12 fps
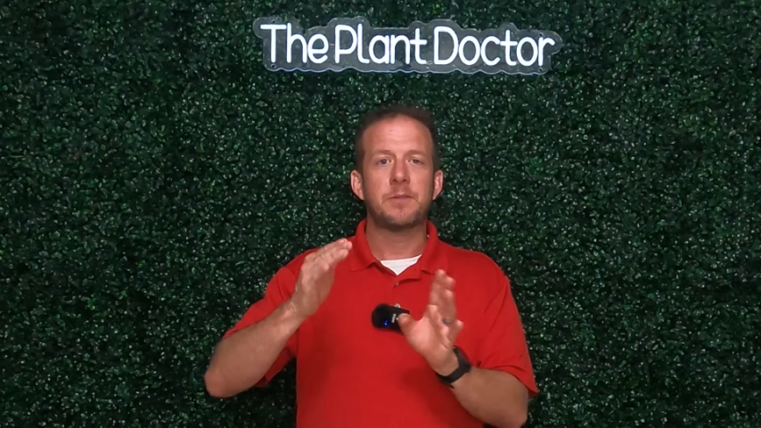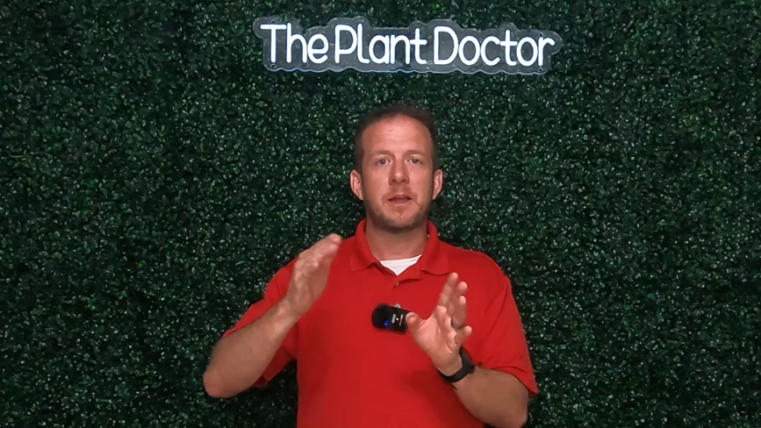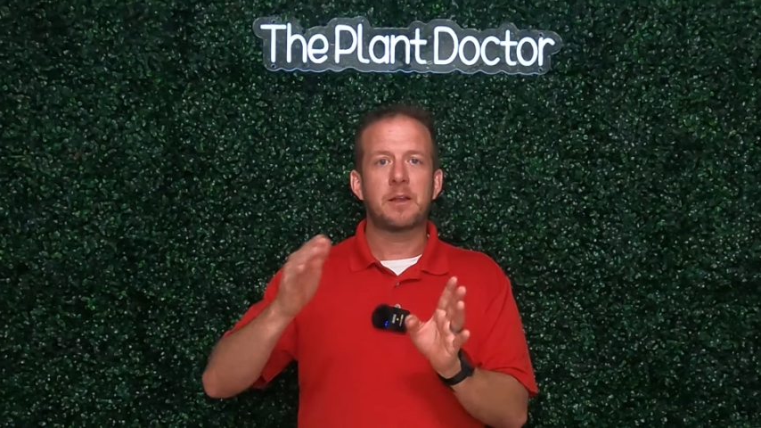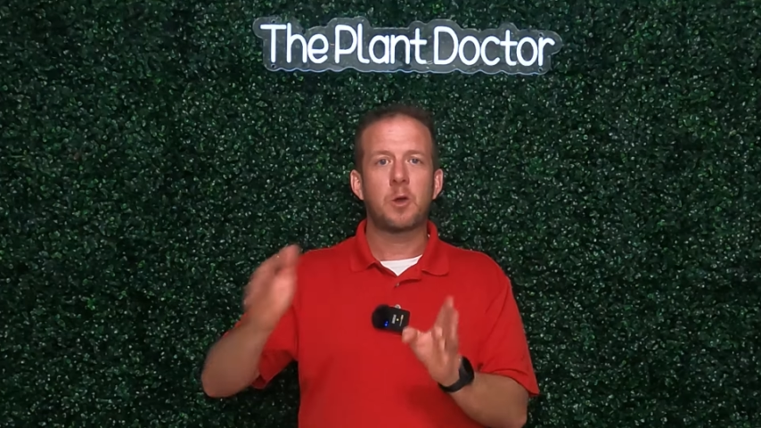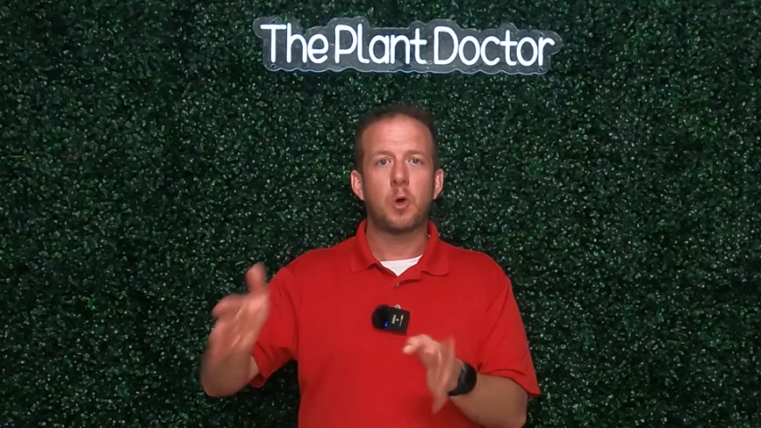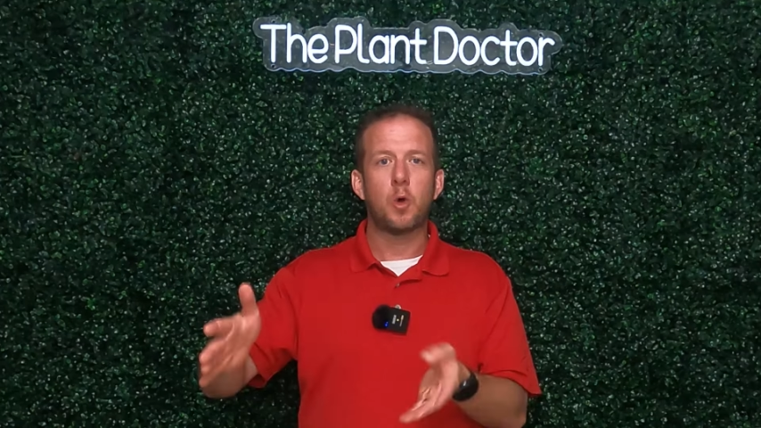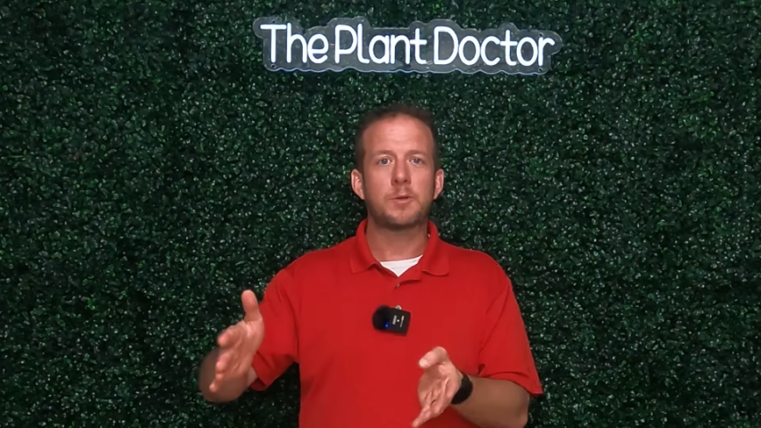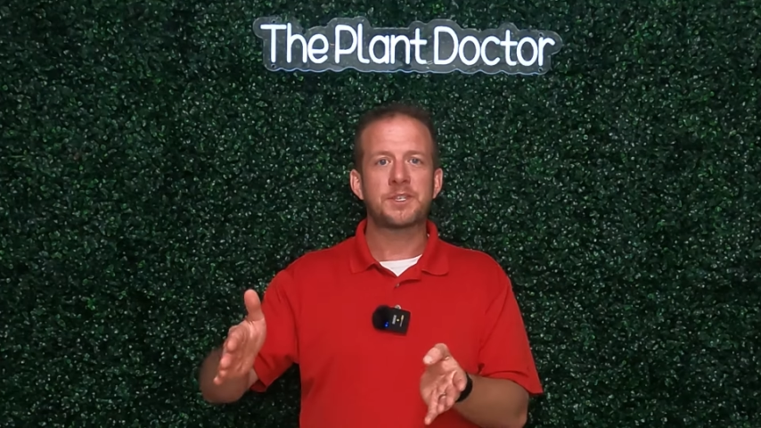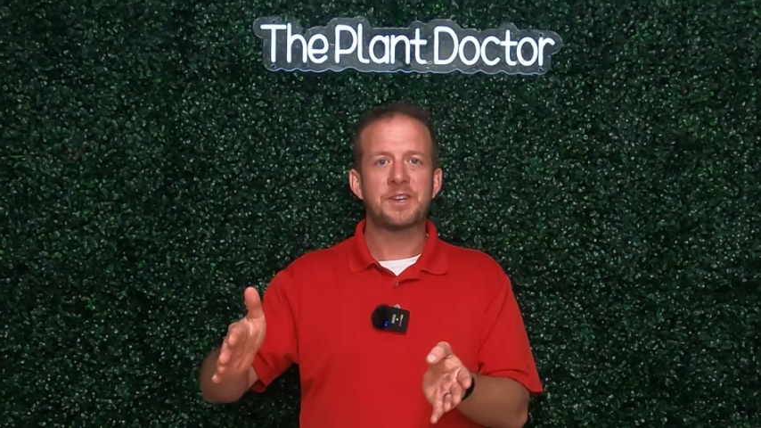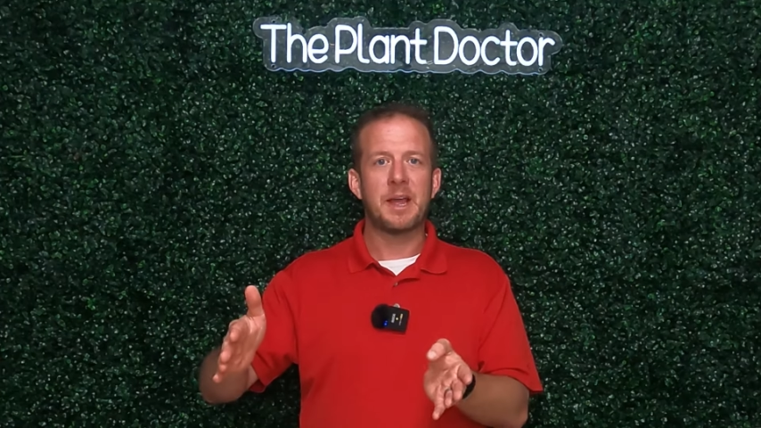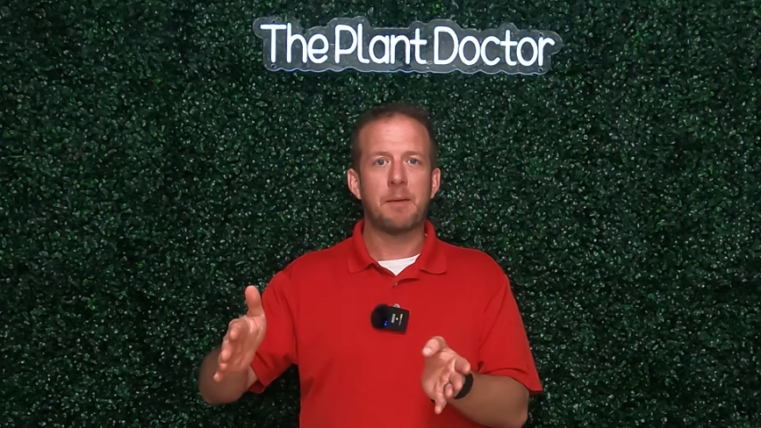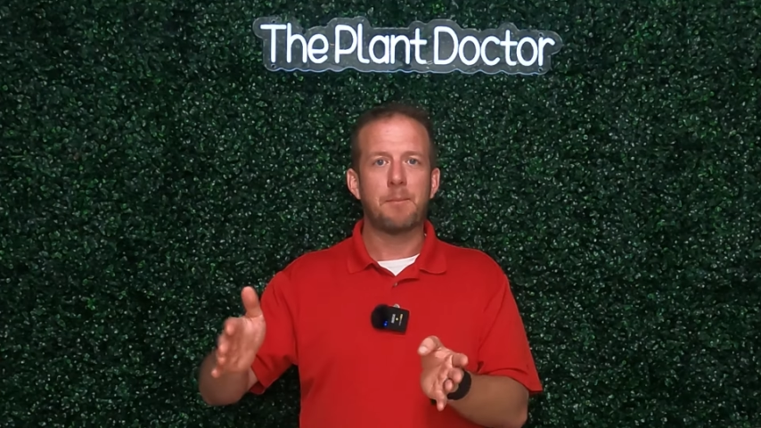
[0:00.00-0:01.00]
that cold
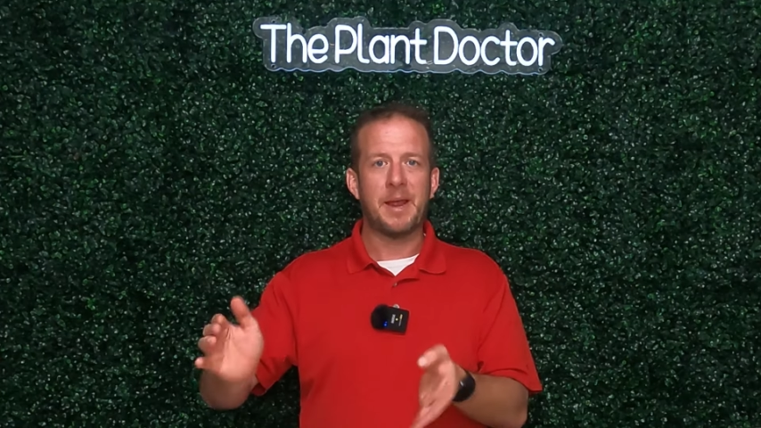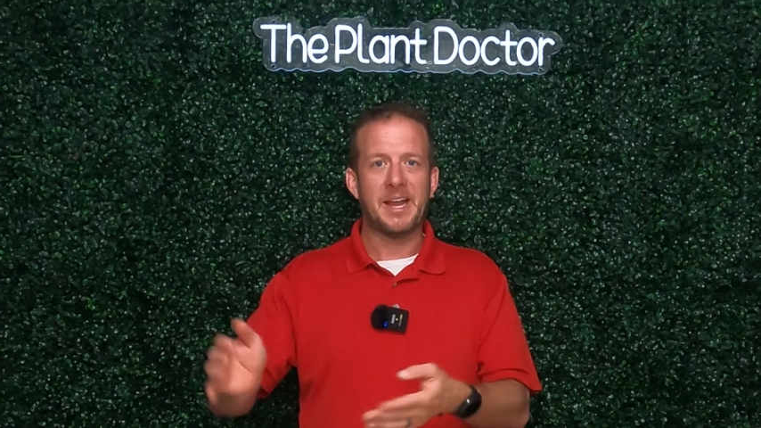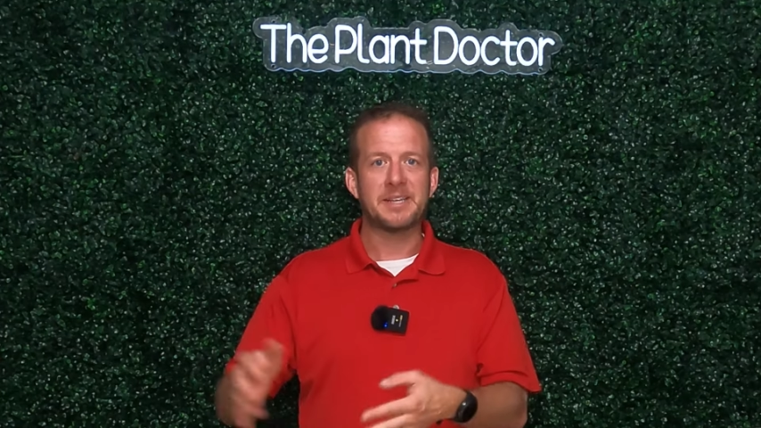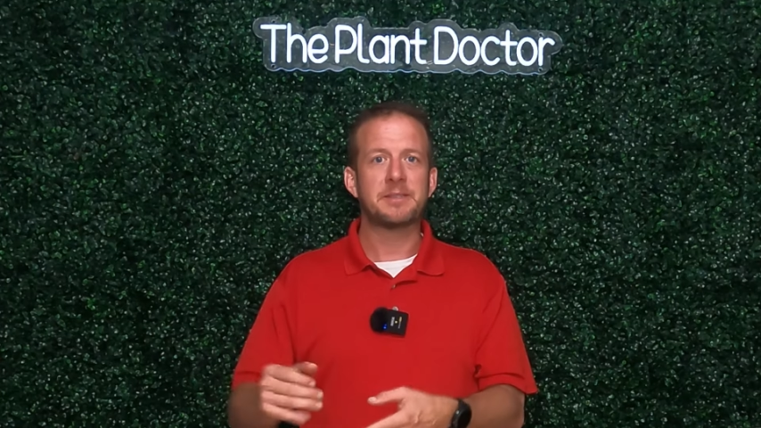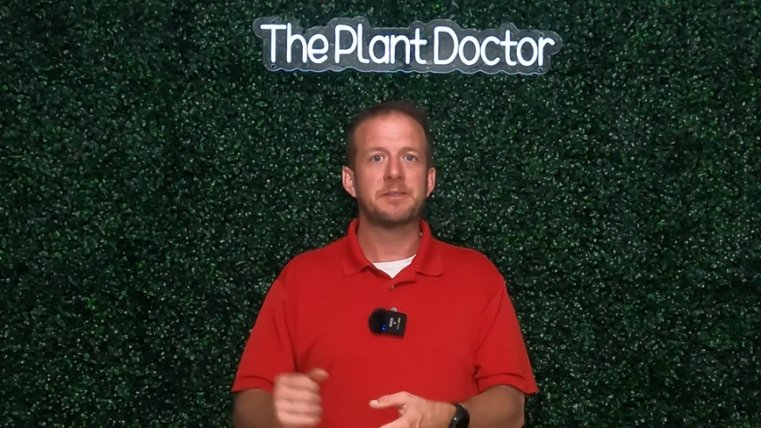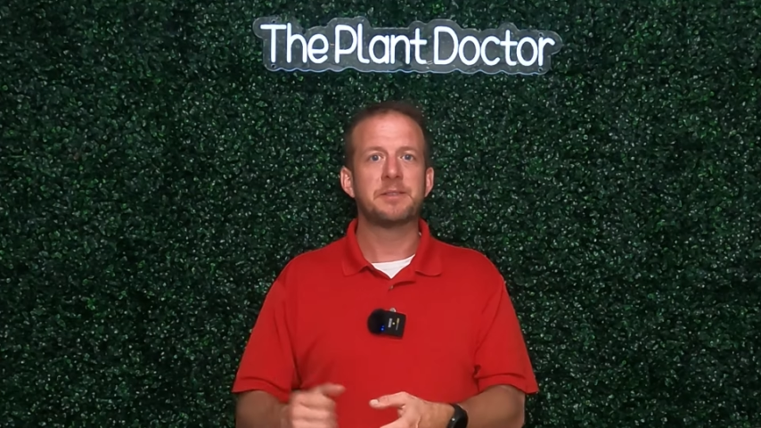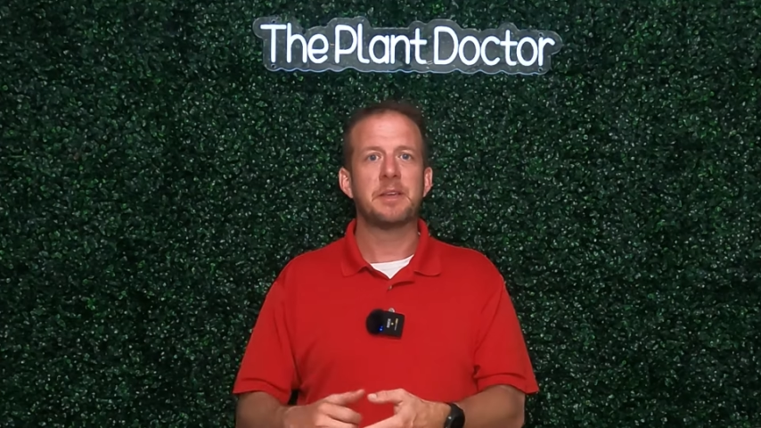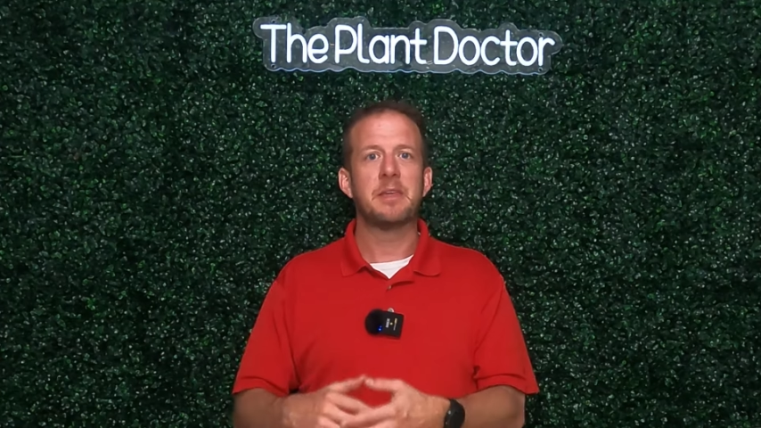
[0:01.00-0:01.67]
snap passes